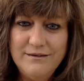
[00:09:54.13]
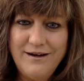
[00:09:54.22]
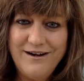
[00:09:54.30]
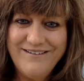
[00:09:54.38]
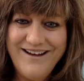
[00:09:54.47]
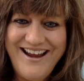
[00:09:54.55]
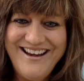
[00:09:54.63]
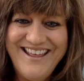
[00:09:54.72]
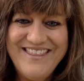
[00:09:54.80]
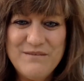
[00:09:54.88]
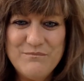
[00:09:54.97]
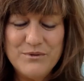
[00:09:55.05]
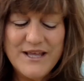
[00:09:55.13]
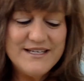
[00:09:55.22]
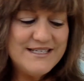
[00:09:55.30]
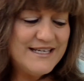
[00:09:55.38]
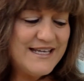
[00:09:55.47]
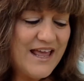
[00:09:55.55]
right, and then
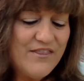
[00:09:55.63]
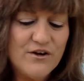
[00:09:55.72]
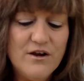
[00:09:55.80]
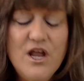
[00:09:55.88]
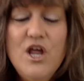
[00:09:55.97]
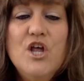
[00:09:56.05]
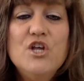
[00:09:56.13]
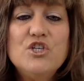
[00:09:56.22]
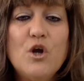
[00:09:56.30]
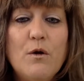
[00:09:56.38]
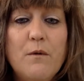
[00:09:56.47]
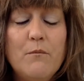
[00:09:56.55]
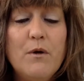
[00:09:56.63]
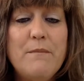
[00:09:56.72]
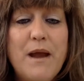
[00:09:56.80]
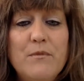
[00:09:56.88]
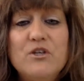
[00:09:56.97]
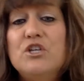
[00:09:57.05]
blend it together. So
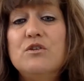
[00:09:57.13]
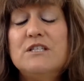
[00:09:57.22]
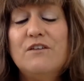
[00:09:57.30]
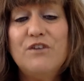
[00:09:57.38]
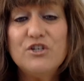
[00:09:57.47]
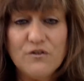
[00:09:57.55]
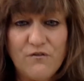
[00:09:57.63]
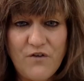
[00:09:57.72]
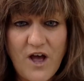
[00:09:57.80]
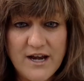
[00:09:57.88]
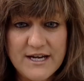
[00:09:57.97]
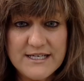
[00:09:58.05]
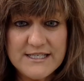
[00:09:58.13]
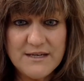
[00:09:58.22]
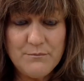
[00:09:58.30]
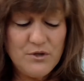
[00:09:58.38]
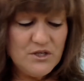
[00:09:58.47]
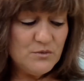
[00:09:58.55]
remember to use the visual phonics
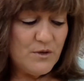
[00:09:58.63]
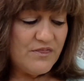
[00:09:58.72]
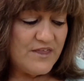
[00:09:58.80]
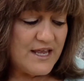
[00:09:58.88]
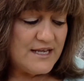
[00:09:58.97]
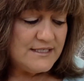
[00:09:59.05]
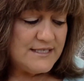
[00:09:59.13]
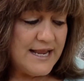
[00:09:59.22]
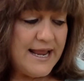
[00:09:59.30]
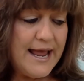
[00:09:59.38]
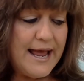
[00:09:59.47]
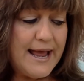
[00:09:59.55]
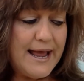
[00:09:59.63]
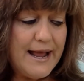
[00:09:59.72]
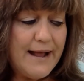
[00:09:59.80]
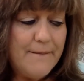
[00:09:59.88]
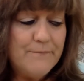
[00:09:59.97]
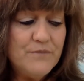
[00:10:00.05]
symbols with this.
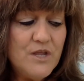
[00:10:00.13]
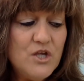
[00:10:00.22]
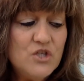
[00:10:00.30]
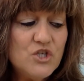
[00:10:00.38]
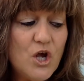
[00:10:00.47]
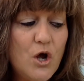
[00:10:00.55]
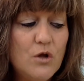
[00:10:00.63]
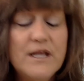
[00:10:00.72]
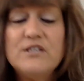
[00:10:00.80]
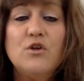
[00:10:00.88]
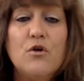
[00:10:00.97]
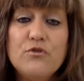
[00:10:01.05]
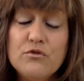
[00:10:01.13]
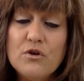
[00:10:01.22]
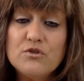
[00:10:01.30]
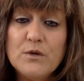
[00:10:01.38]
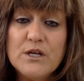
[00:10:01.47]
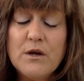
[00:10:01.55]
So let's go through
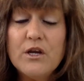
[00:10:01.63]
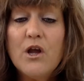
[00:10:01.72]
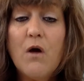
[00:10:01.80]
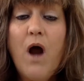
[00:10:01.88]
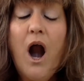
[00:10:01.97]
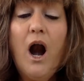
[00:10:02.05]
those really quick. You go